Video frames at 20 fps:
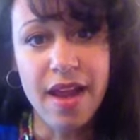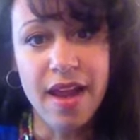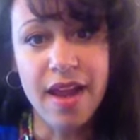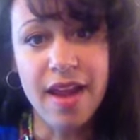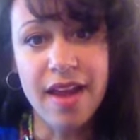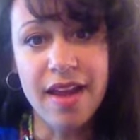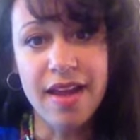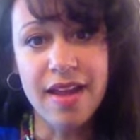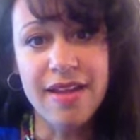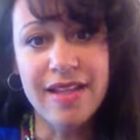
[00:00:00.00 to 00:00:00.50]

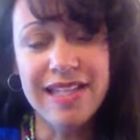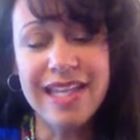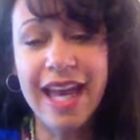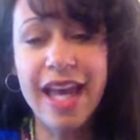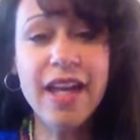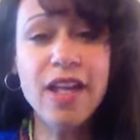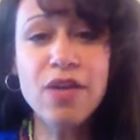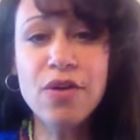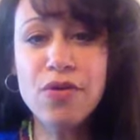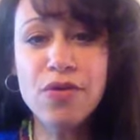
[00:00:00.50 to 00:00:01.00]
And
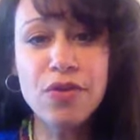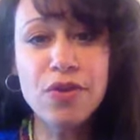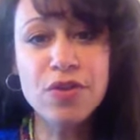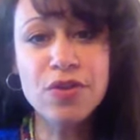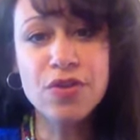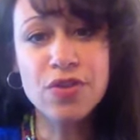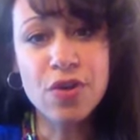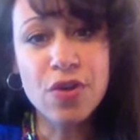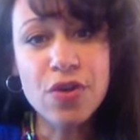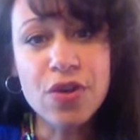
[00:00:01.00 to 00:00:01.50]
getting the full
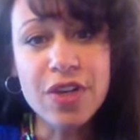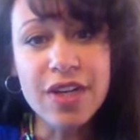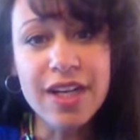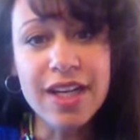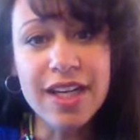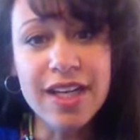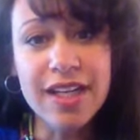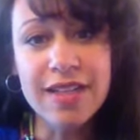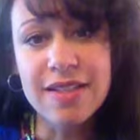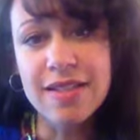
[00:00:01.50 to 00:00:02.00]

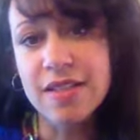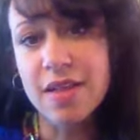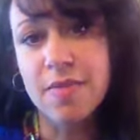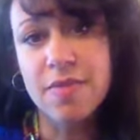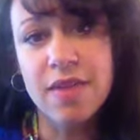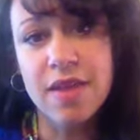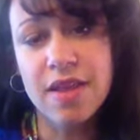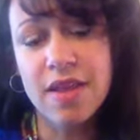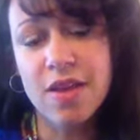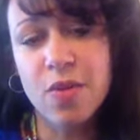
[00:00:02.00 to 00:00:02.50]
story is
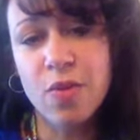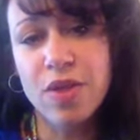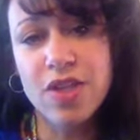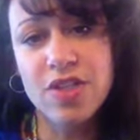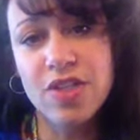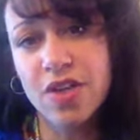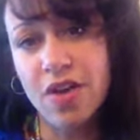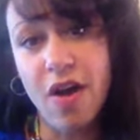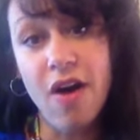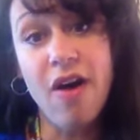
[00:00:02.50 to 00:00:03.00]
something that we
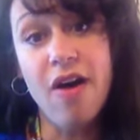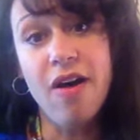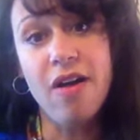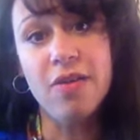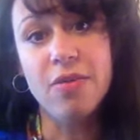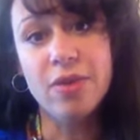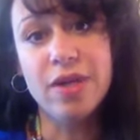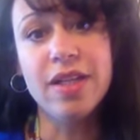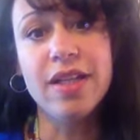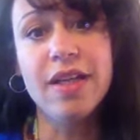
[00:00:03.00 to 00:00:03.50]
should
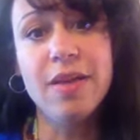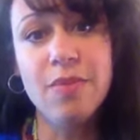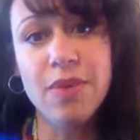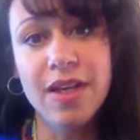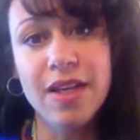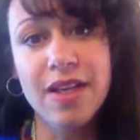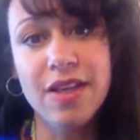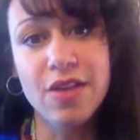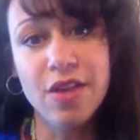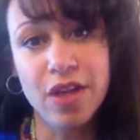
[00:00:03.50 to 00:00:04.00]
all really
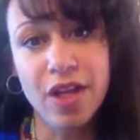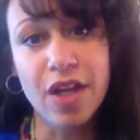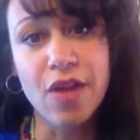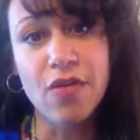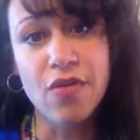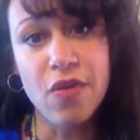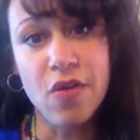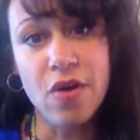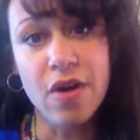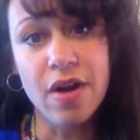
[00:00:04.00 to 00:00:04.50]
be looking
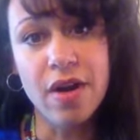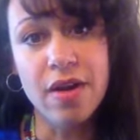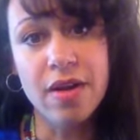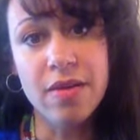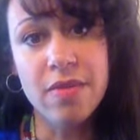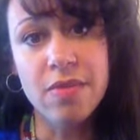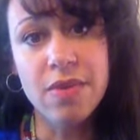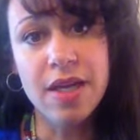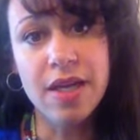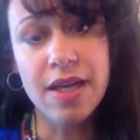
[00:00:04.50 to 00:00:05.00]
for,
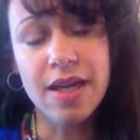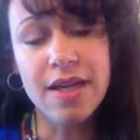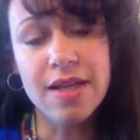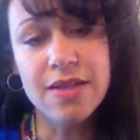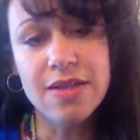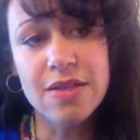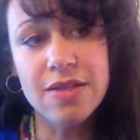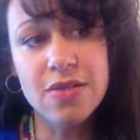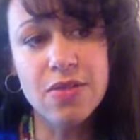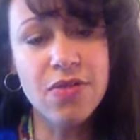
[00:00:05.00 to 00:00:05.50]

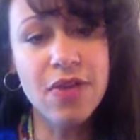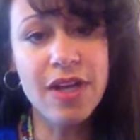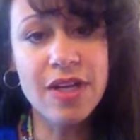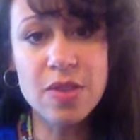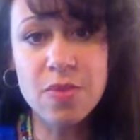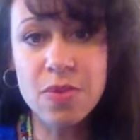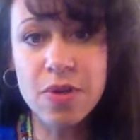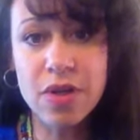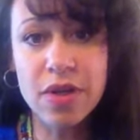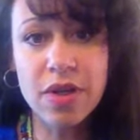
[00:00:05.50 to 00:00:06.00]
because
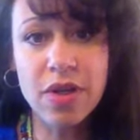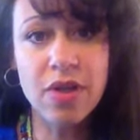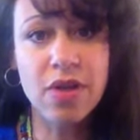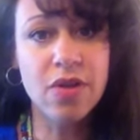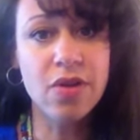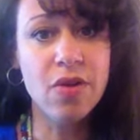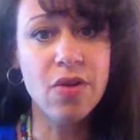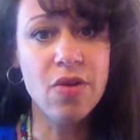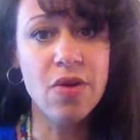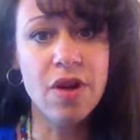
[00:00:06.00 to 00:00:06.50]
Facebook
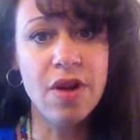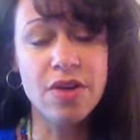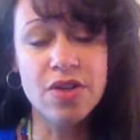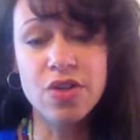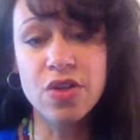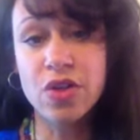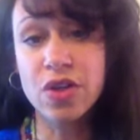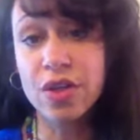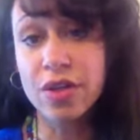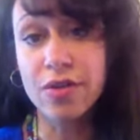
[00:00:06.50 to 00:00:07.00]
or our
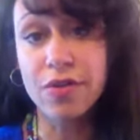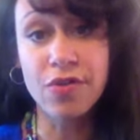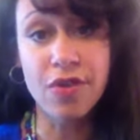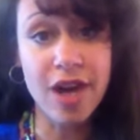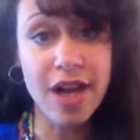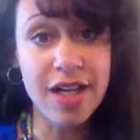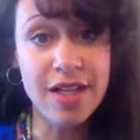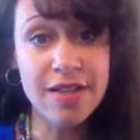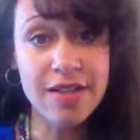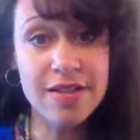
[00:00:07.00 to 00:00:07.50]
circle of
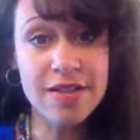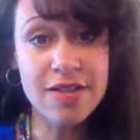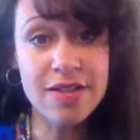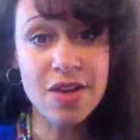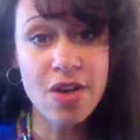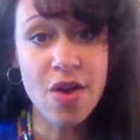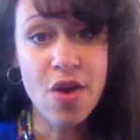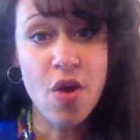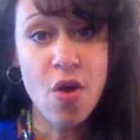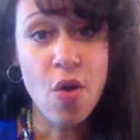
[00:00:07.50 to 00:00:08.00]
friends
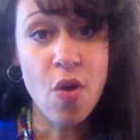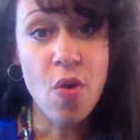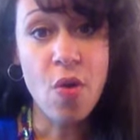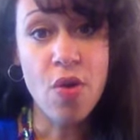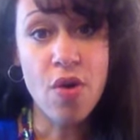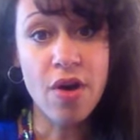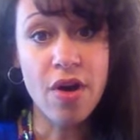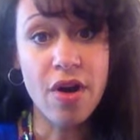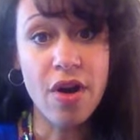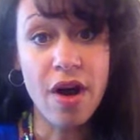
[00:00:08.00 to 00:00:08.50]

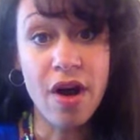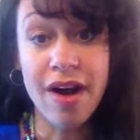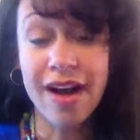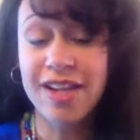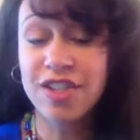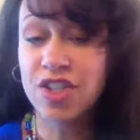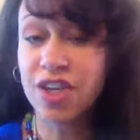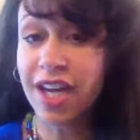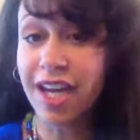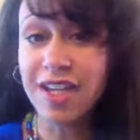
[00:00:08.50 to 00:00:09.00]
or our
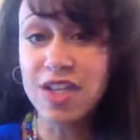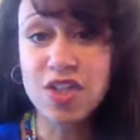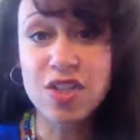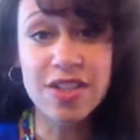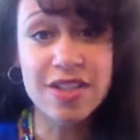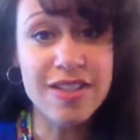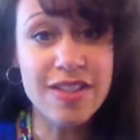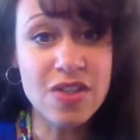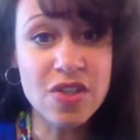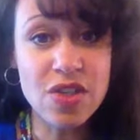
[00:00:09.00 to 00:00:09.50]

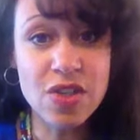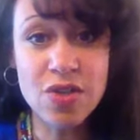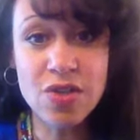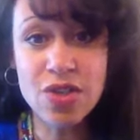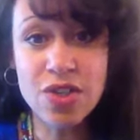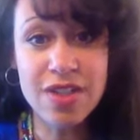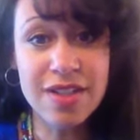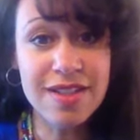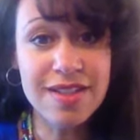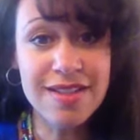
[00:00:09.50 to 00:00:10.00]
educational
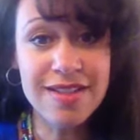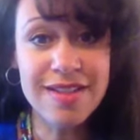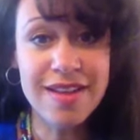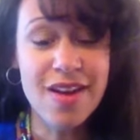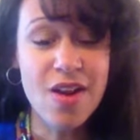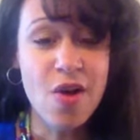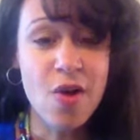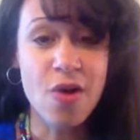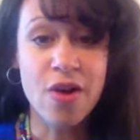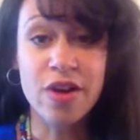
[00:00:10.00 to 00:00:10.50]
institutions
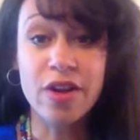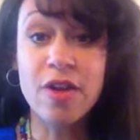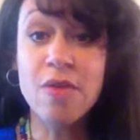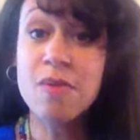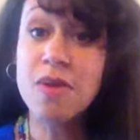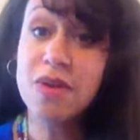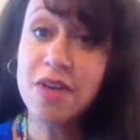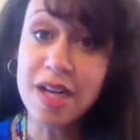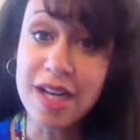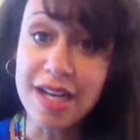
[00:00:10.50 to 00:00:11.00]
or our
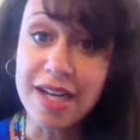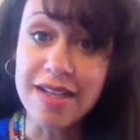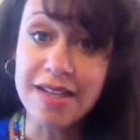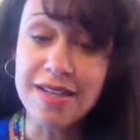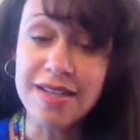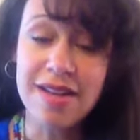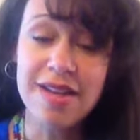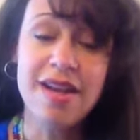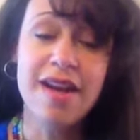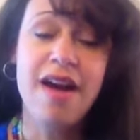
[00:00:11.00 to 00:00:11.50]

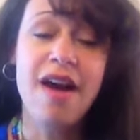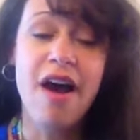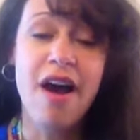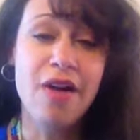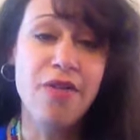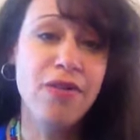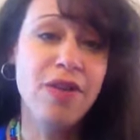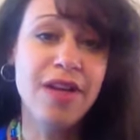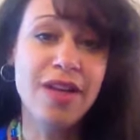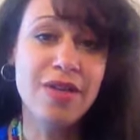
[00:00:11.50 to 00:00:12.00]
communities
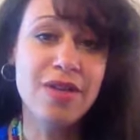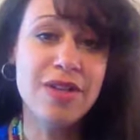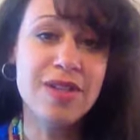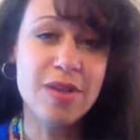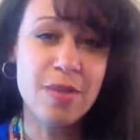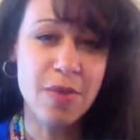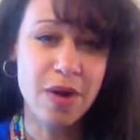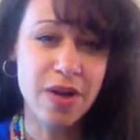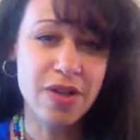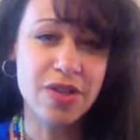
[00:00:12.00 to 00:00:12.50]
often give us
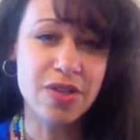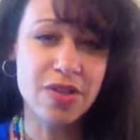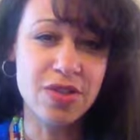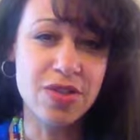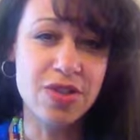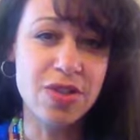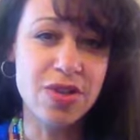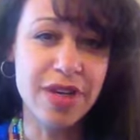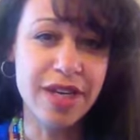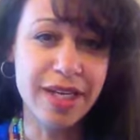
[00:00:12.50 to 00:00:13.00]
a partial
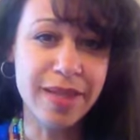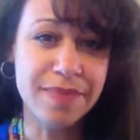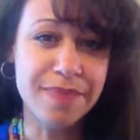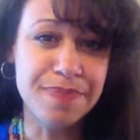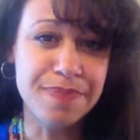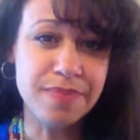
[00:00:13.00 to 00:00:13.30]
story.